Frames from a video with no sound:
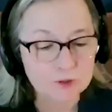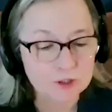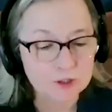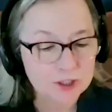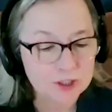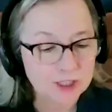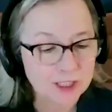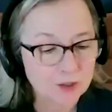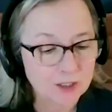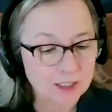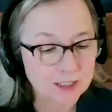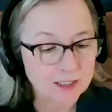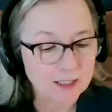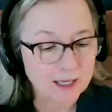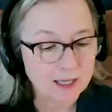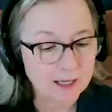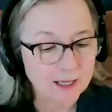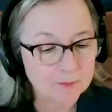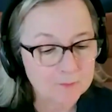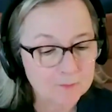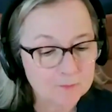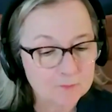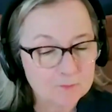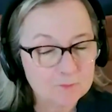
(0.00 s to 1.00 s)
sharing
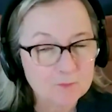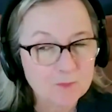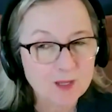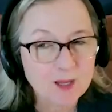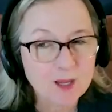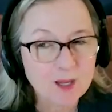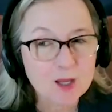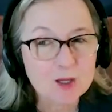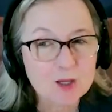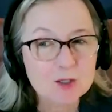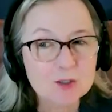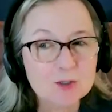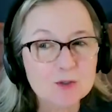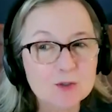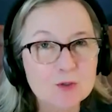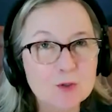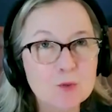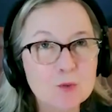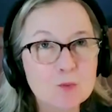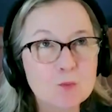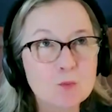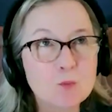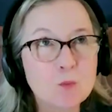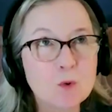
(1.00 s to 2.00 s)
that.
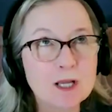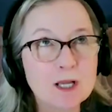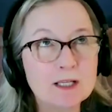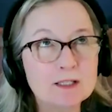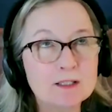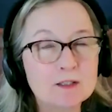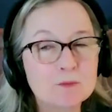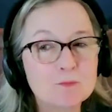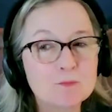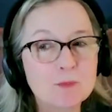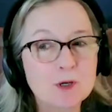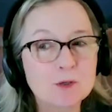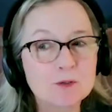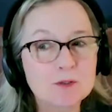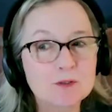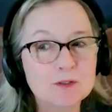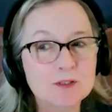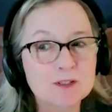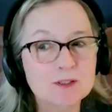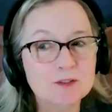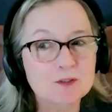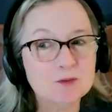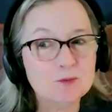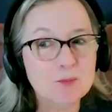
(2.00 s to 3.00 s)
So what is most
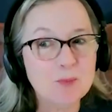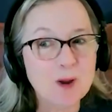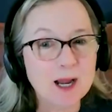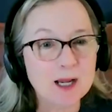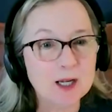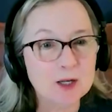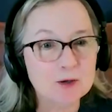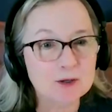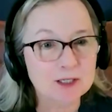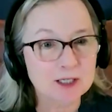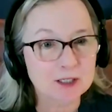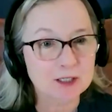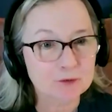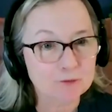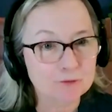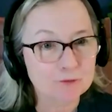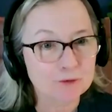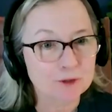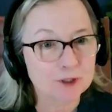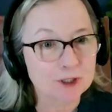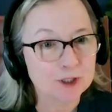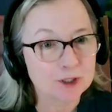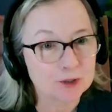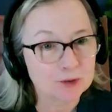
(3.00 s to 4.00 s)
inspiring
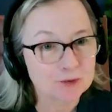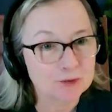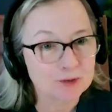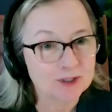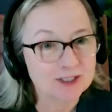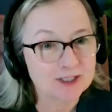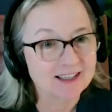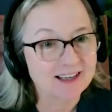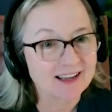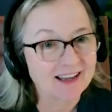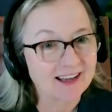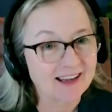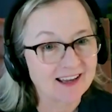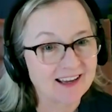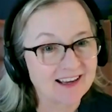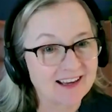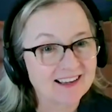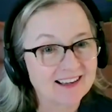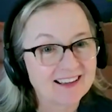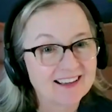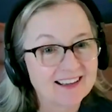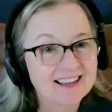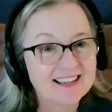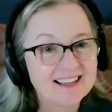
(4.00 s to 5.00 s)
for you
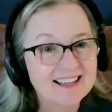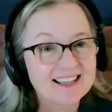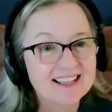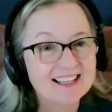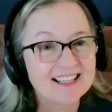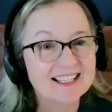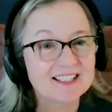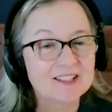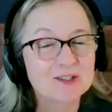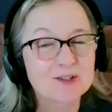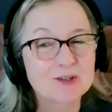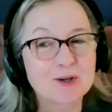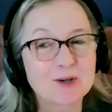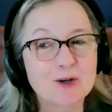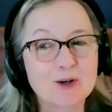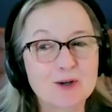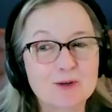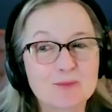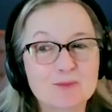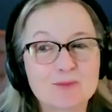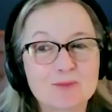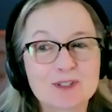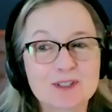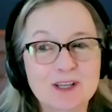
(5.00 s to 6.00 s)
today in
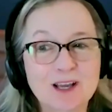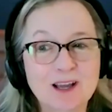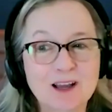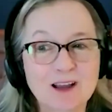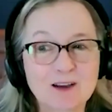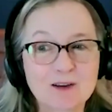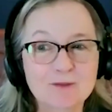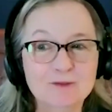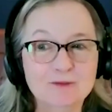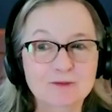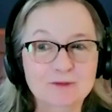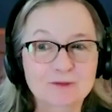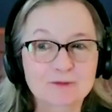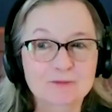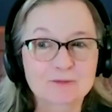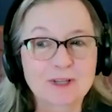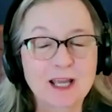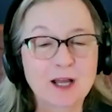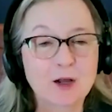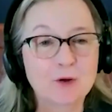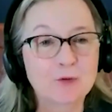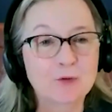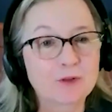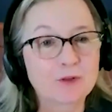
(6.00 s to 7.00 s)
terms of
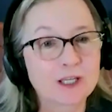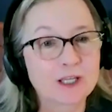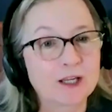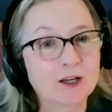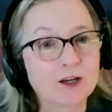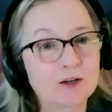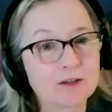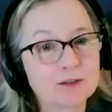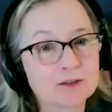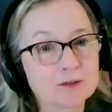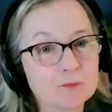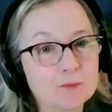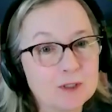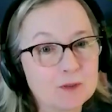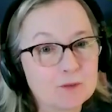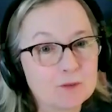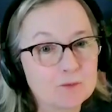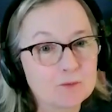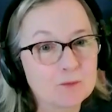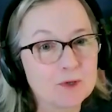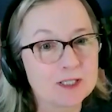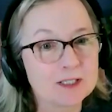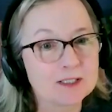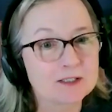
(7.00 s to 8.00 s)
healthcare?
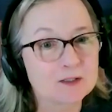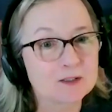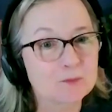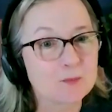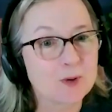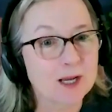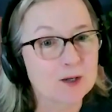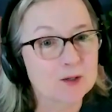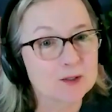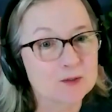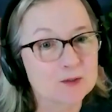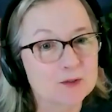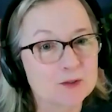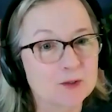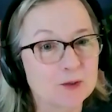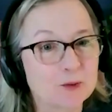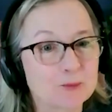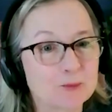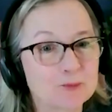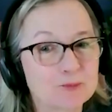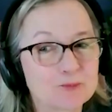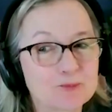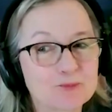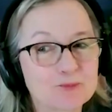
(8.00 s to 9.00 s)
What inspires you?